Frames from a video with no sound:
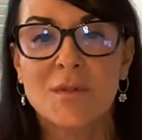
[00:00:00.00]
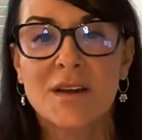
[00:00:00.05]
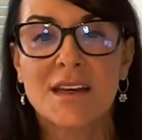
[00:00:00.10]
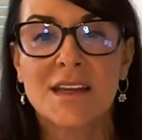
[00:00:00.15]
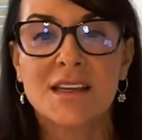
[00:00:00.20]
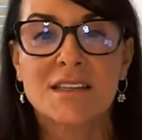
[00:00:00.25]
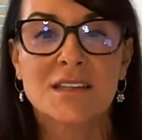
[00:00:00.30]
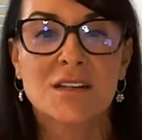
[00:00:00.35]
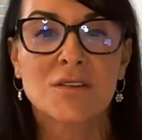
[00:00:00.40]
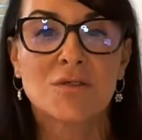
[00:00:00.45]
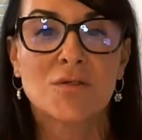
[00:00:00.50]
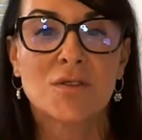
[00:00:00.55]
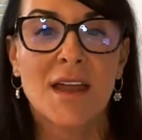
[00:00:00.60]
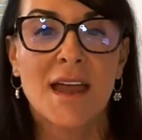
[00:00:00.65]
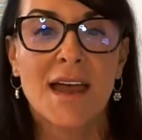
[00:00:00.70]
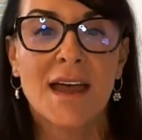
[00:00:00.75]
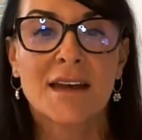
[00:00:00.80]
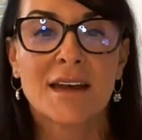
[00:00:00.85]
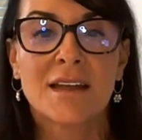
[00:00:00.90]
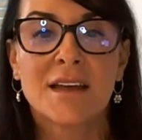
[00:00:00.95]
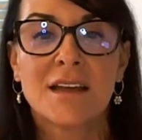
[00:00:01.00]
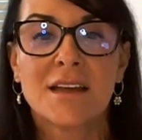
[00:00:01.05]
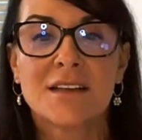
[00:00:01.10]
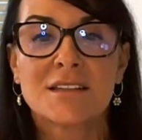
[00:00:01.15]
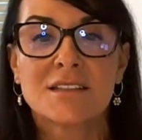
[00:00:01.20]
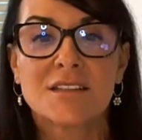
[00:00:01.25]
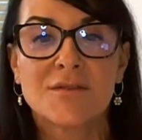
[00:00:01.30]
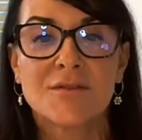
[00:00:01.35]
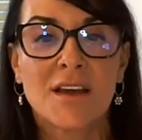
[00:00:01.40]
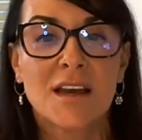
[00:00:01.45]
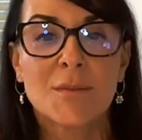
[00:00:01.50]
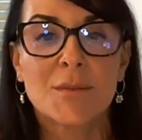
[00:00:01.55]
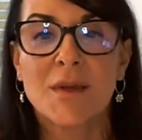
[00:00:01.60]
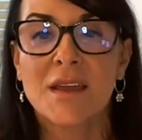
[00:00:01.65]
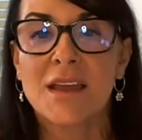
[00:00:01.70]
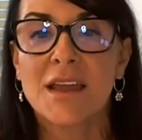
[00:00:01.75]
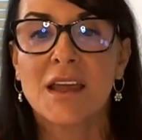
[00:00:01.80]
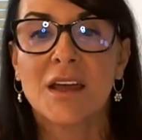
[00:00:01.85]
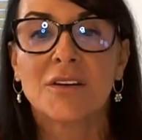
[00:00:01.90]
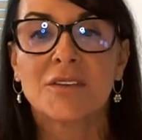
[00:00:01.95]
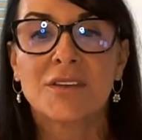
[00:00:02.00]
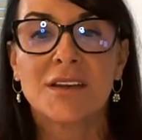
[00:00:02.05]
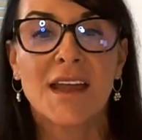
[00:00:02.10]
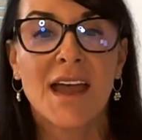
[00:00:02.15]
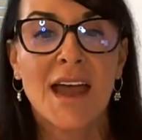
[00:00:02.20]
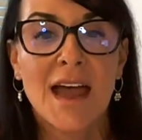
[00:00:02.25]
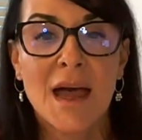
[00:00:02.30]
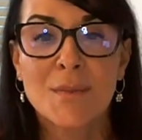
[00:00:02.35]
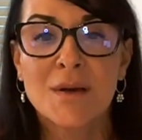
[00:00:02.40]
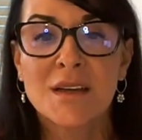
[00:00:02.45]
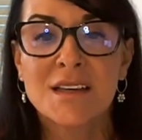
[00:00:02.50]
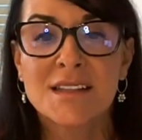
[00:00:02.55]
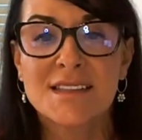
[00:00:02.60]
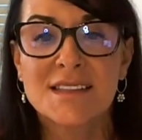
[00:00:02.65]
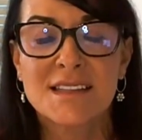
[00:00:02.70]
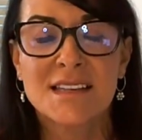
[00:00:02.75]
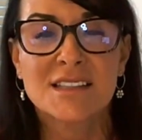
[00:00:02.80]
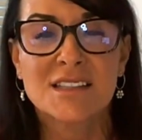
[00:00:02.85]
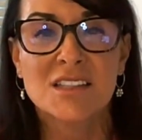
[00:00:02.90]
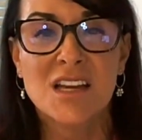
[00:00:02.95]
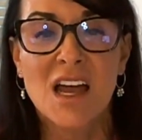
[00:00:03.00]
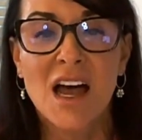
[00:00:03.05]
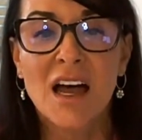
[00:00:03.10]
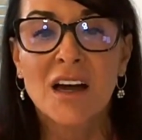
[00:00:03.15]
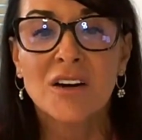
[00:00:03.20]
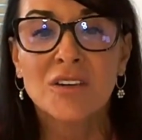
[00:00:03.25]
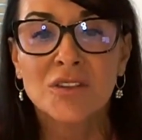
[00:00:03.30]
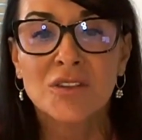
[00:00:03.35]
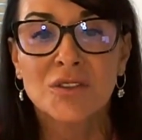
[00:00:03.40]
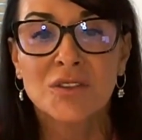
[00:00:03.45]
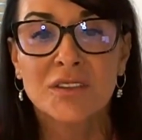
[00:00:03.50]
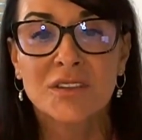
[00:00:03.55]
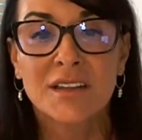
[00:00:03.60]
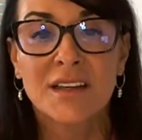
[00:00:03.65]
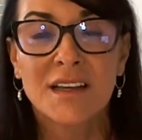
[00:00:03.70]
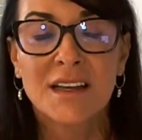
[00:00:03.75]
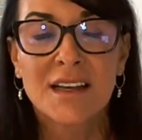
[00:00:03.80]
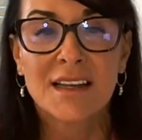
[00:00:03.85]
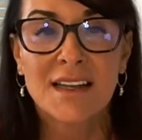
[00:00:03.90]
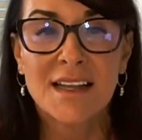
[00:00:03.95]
we need to look at developing healthier habits in childhood.